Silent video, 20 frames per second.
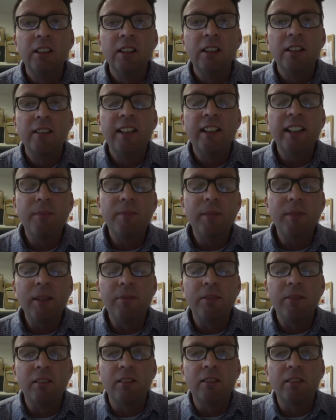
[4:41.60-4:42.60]
teach
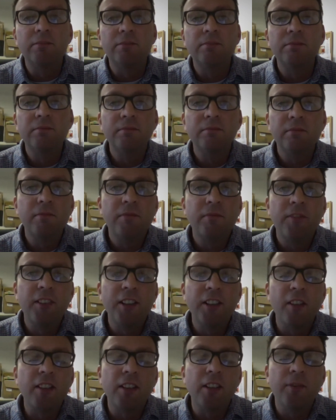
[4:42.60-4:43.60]
people
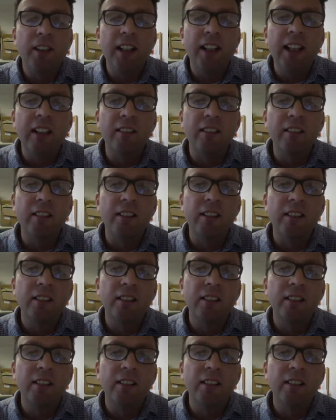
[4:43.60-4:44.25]
philosophy and